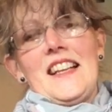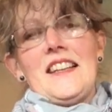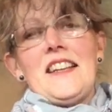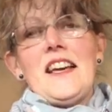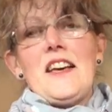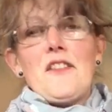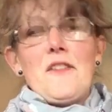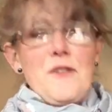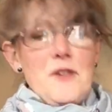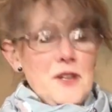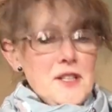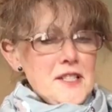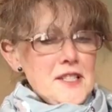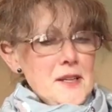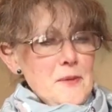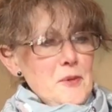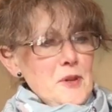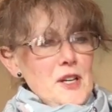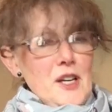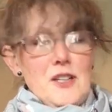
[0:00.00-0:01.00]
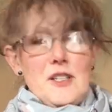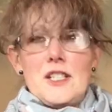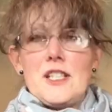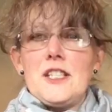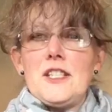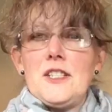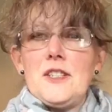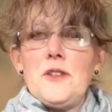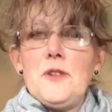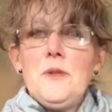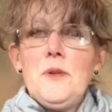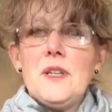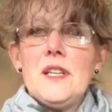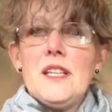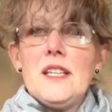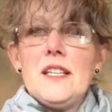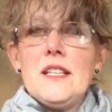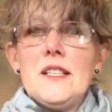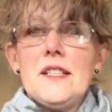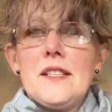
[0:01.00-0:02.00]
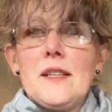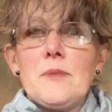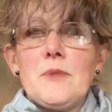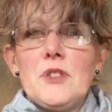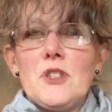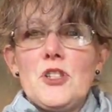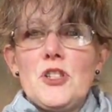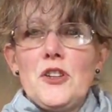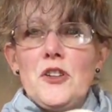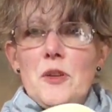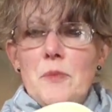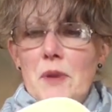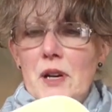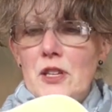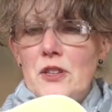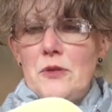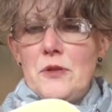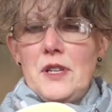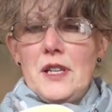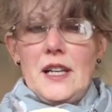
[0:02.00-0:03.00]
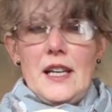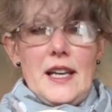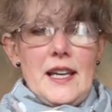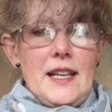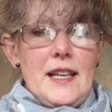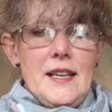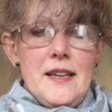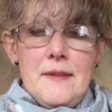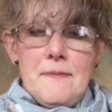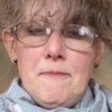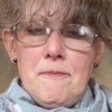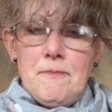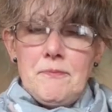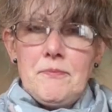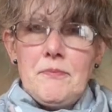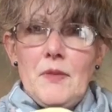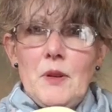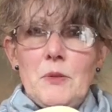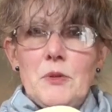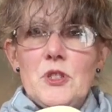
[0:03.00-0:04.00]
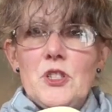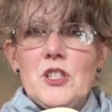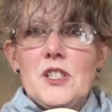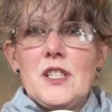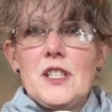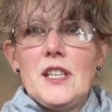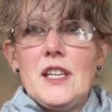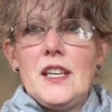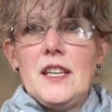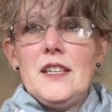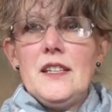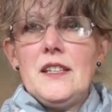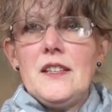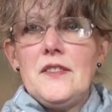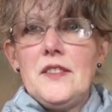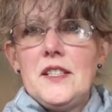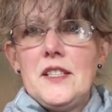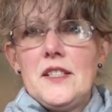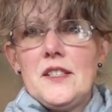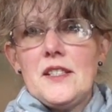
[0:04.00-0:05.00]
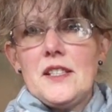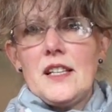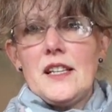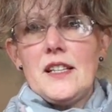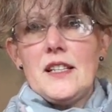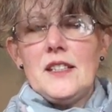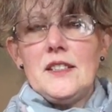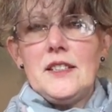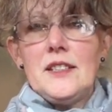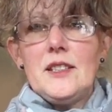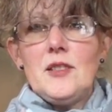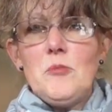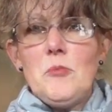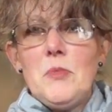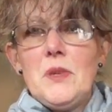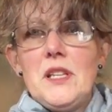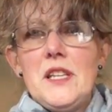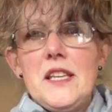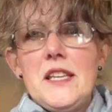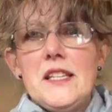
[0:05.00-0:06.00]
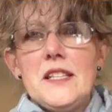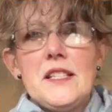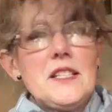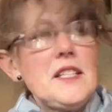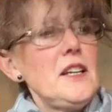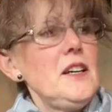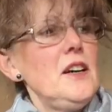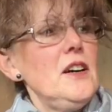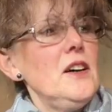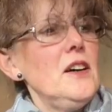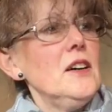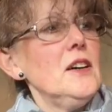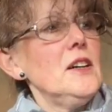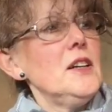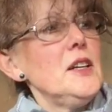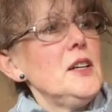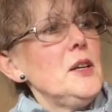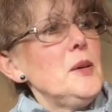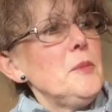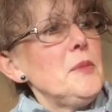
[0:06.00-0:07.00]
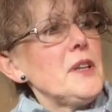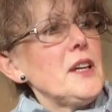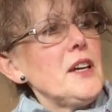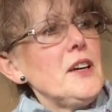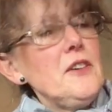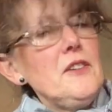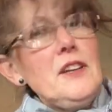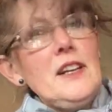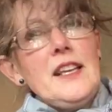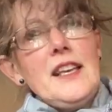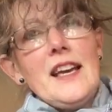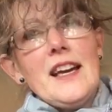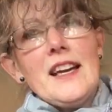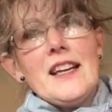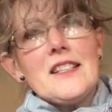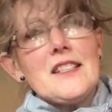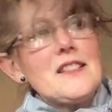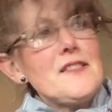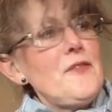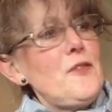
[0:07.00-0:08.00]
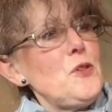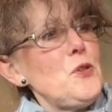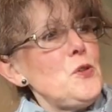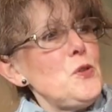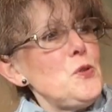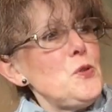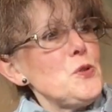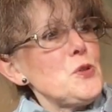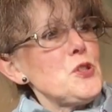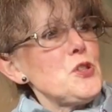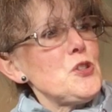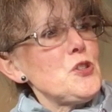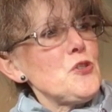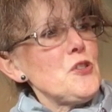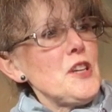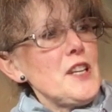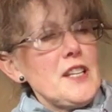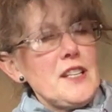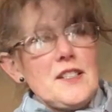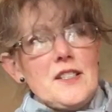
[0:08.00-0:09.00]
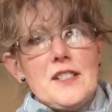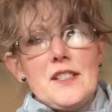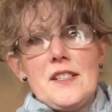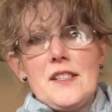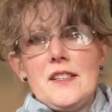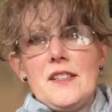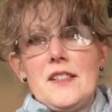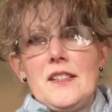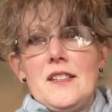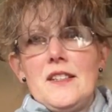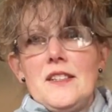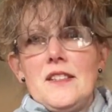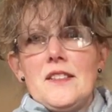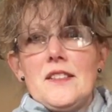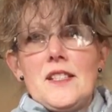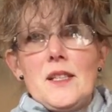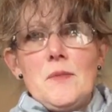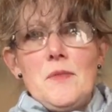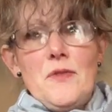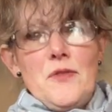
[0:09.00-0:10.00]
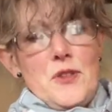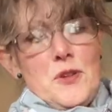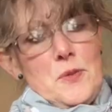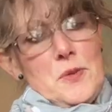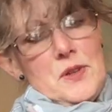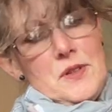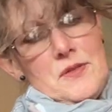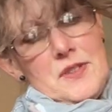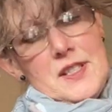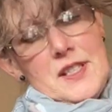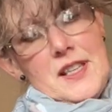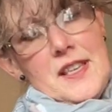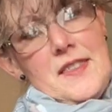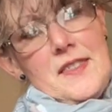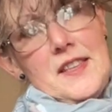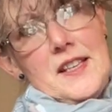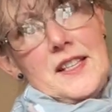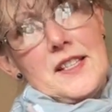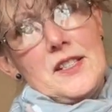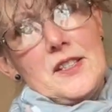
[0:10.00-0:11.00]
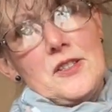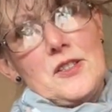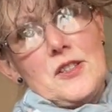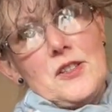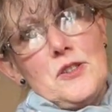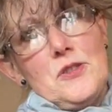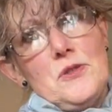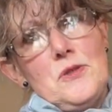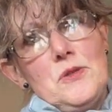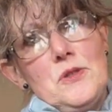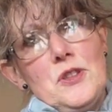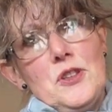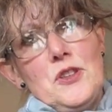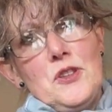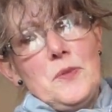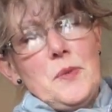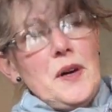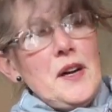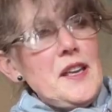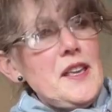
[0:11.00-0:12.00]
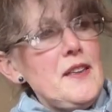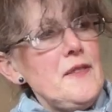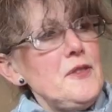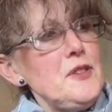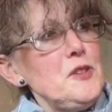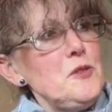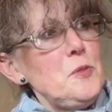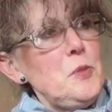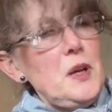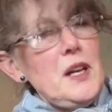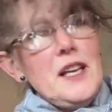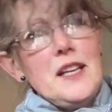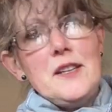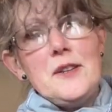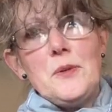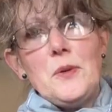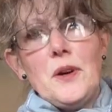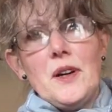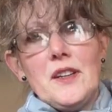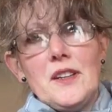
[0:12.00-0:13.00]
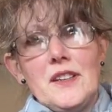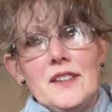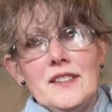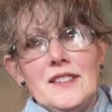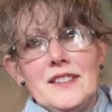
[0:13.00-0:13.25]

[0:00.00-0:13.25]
Now the first thing we're going to do is I'm going to show you my ukulele, which is here, and this is like a little mini guitar, but it only has 4 strings. Some of you will have seen these at school. You might even have played one.